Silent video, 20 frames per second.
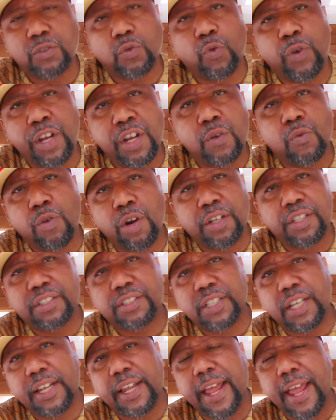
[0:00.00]
a weird word to
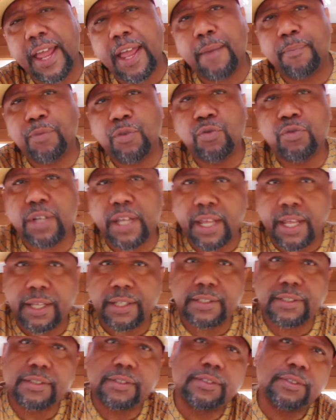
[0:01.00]
say,
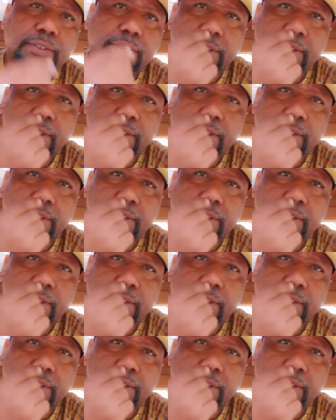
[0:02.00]
ambulance.